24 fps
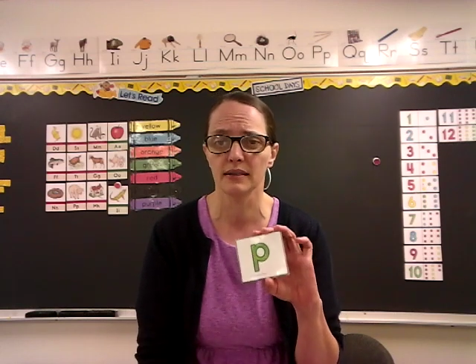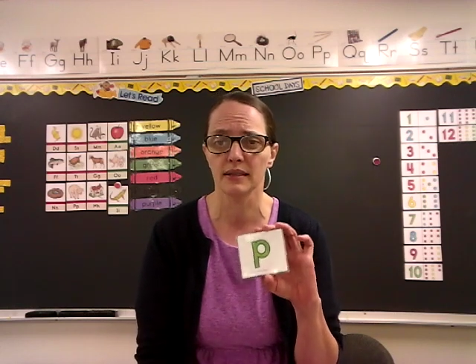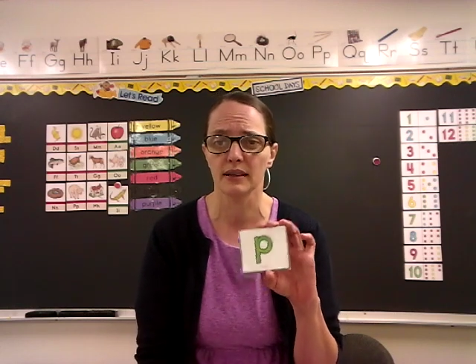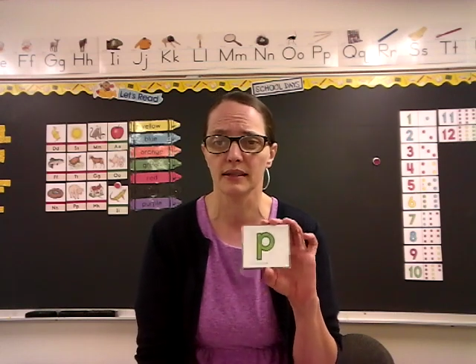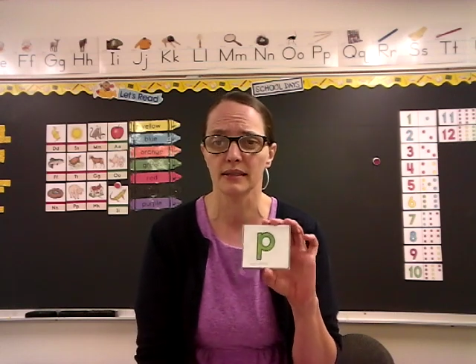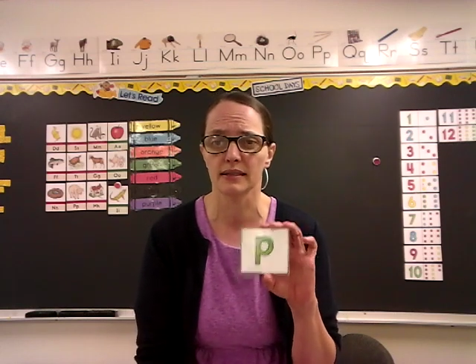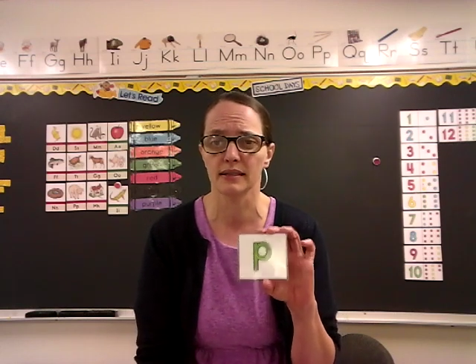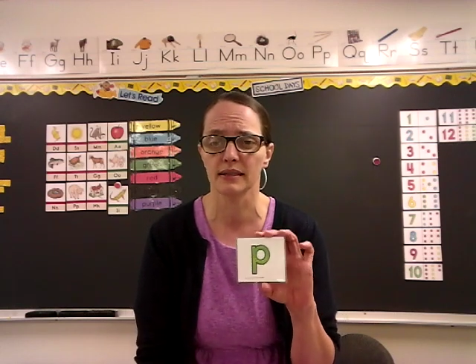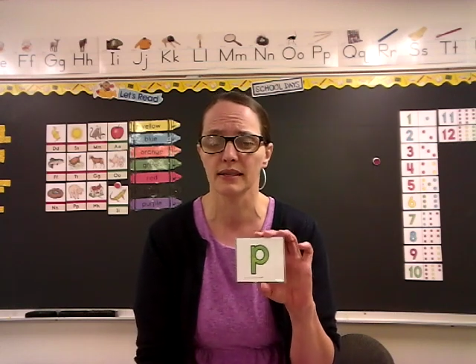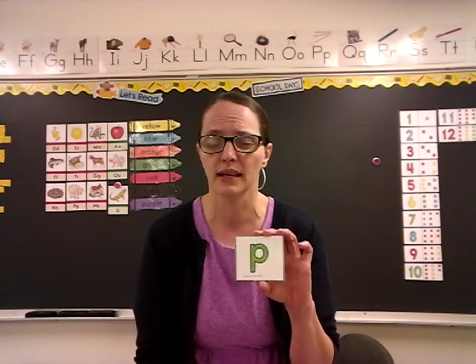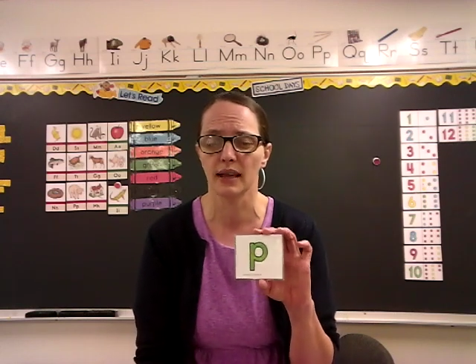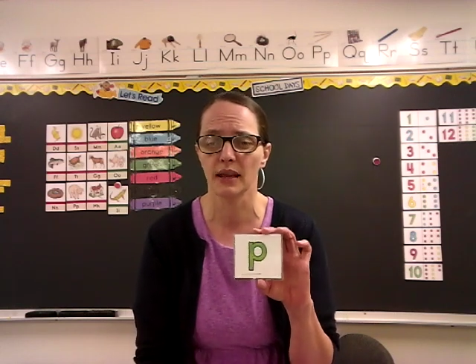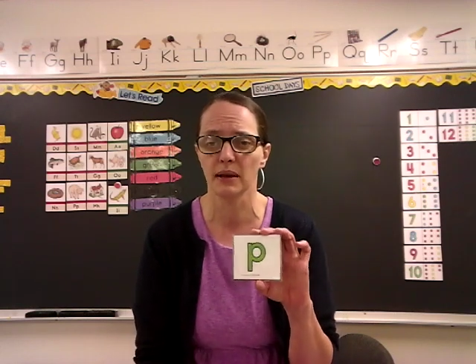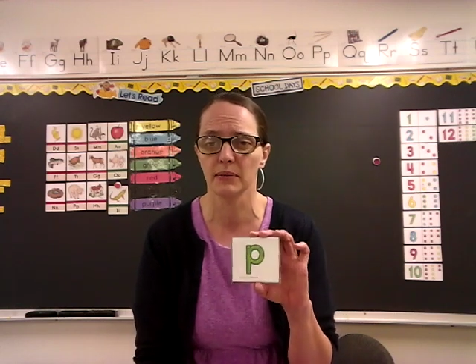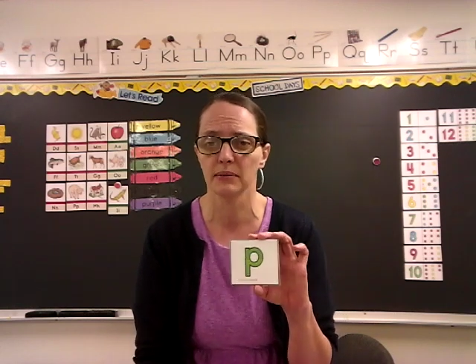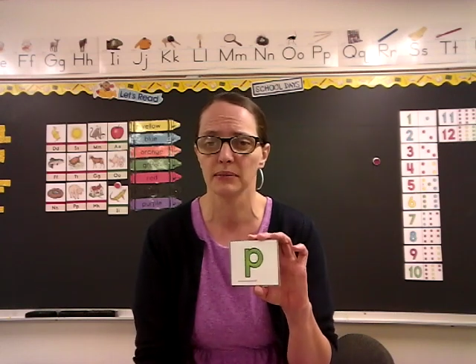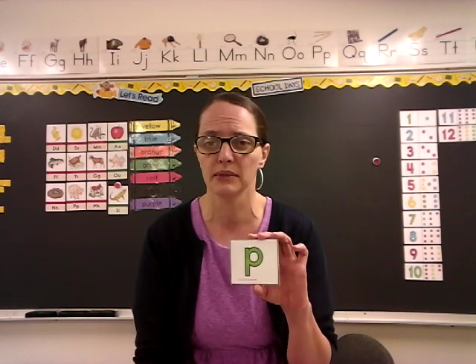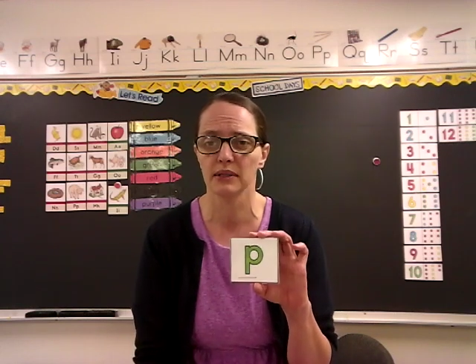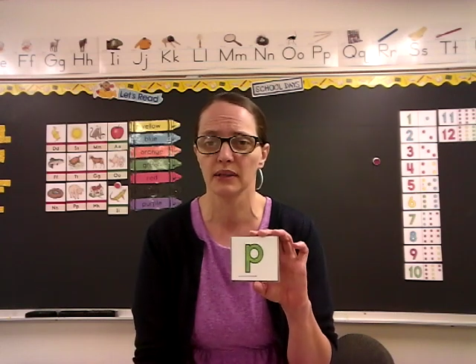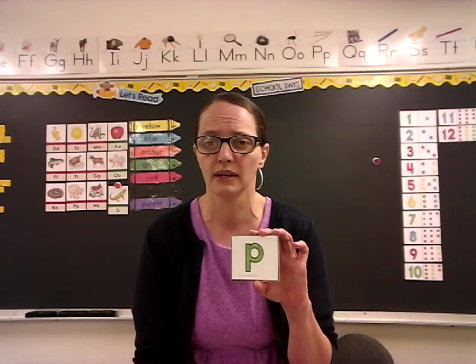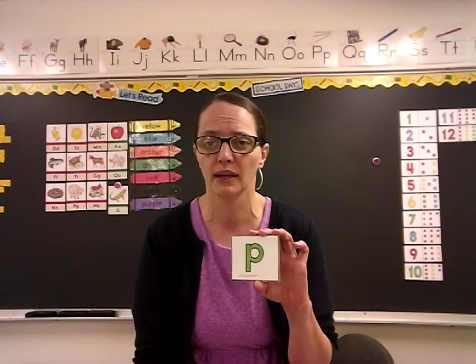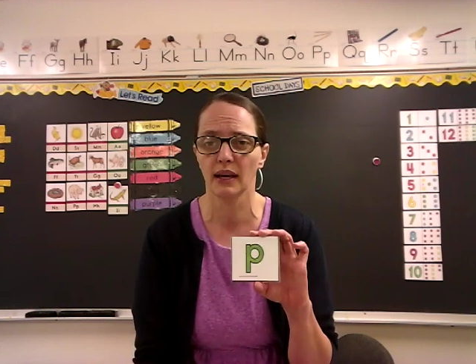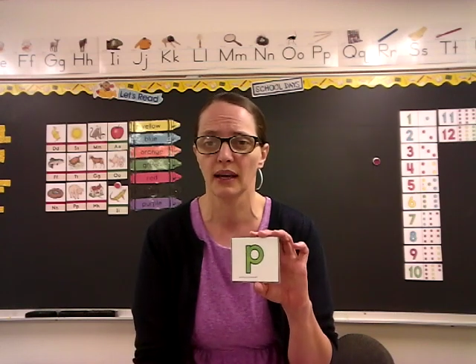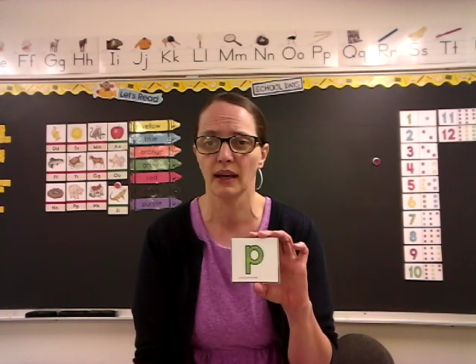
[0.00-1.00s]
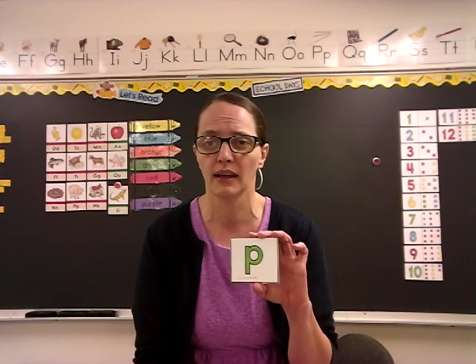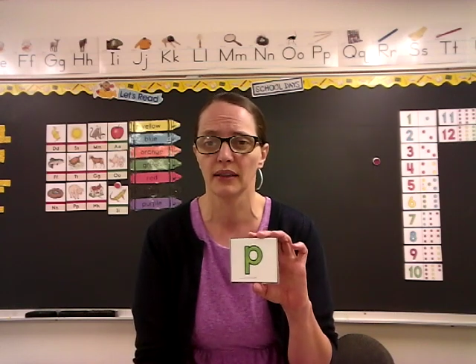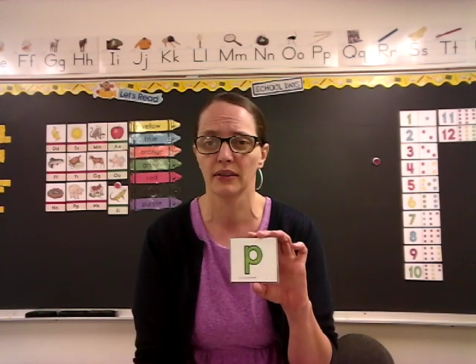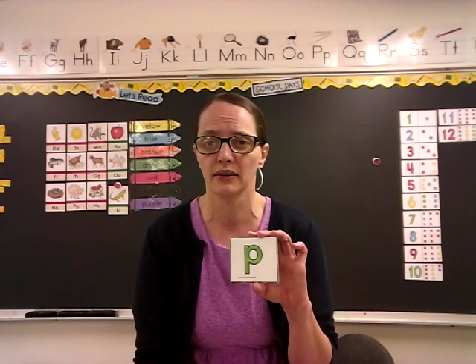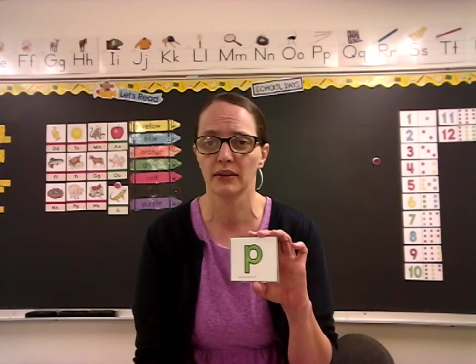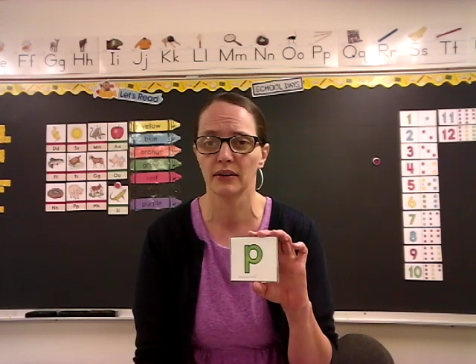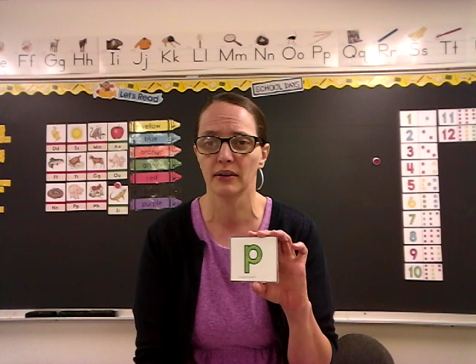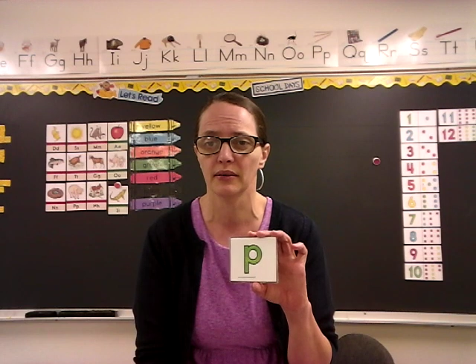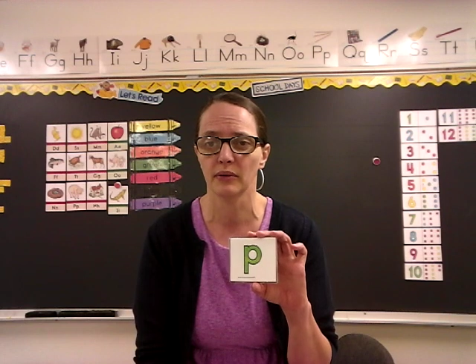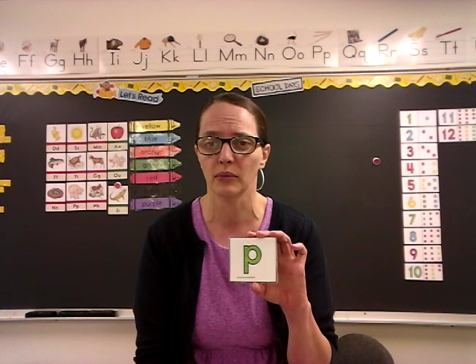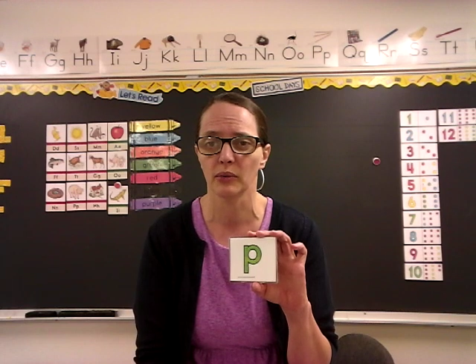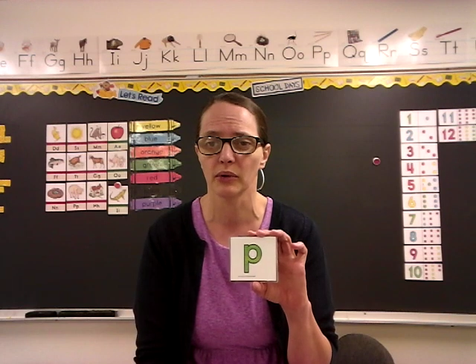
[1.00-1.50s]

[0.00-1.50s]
and say them together.